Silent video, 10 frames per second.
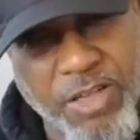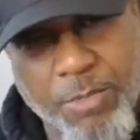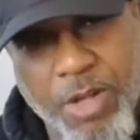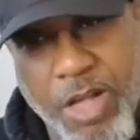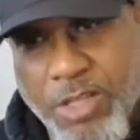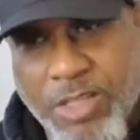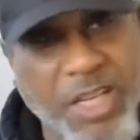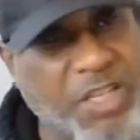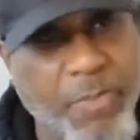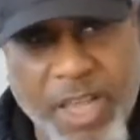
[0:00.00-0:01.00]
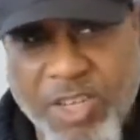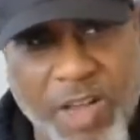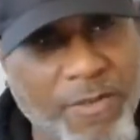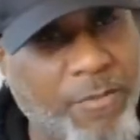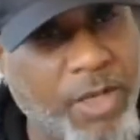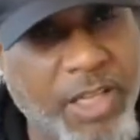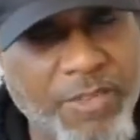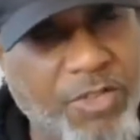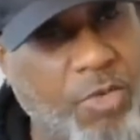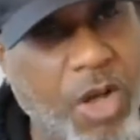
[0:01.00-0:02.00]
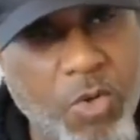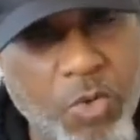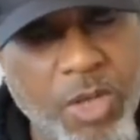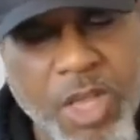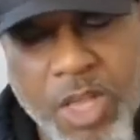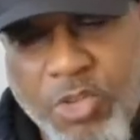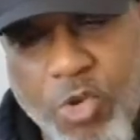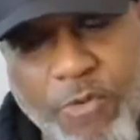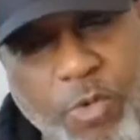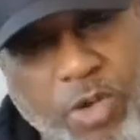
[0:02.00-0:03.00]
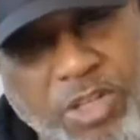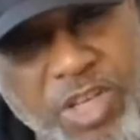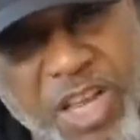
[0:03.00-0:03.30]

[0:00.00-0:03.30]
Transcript: subconscious, it's based off of beliefs you hold. So if you want to